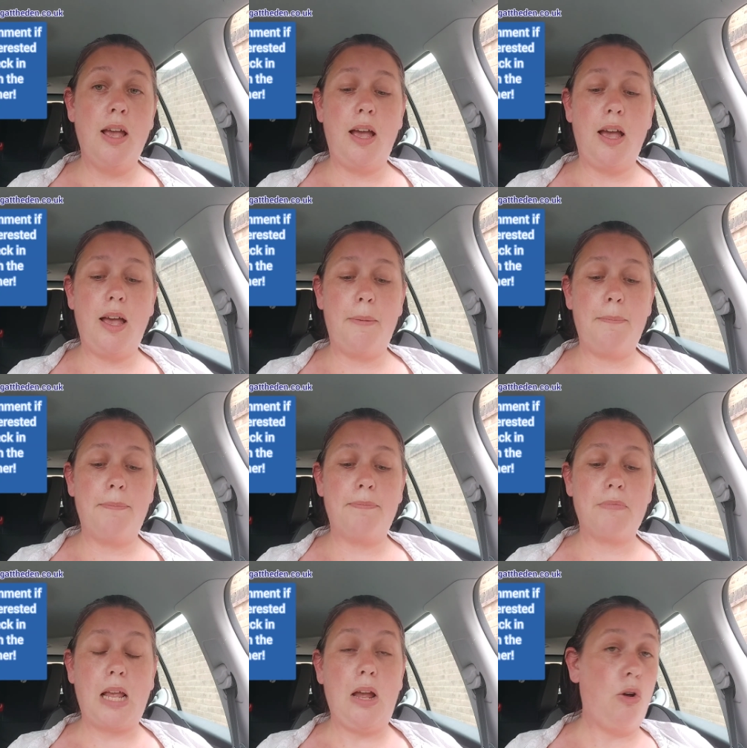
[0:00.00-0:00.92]
on
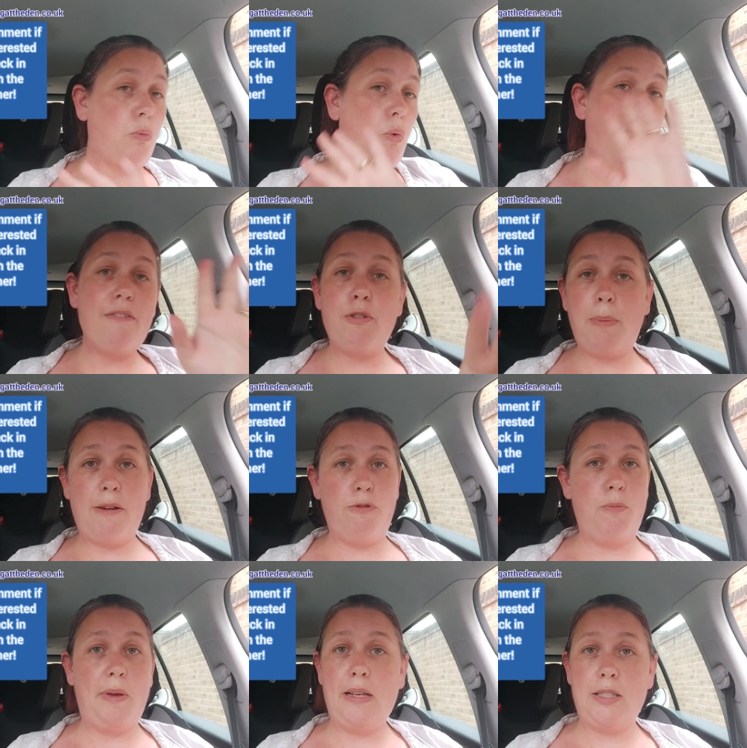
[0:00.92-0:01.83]
whatever
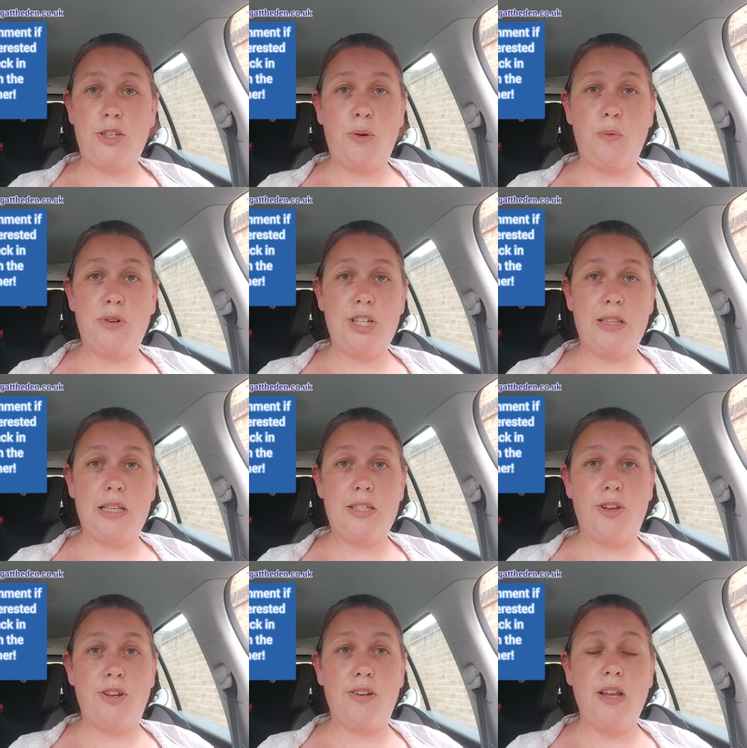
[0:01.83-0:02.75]
platform it is that you're watching this
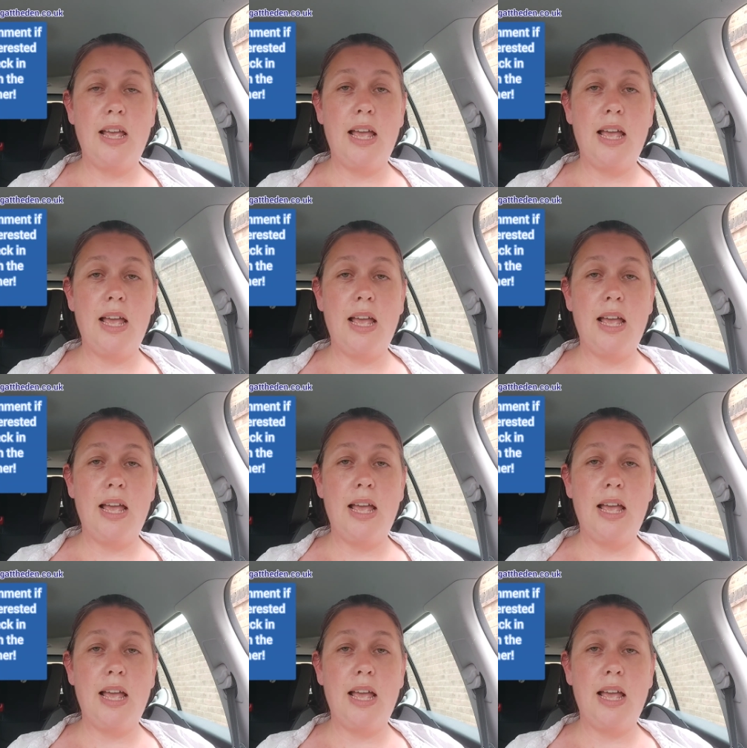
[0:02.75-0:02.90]
on,